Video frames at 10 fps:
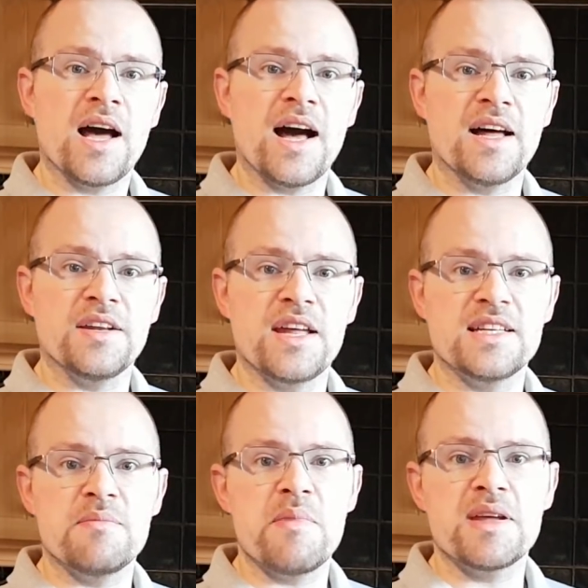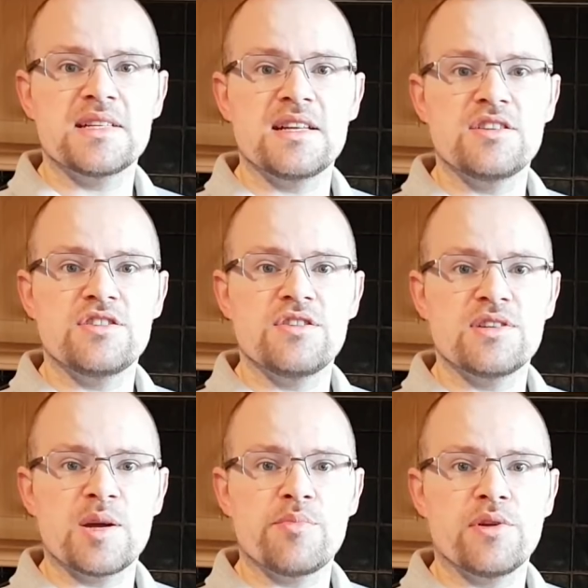and it's mixed into 2
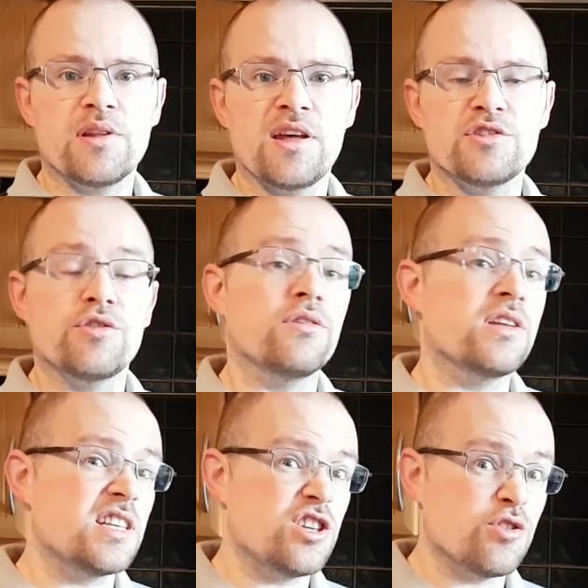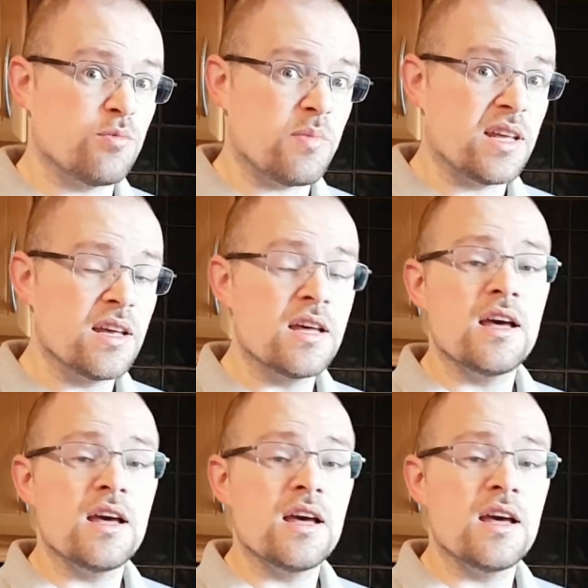separate layers, or at least it should be.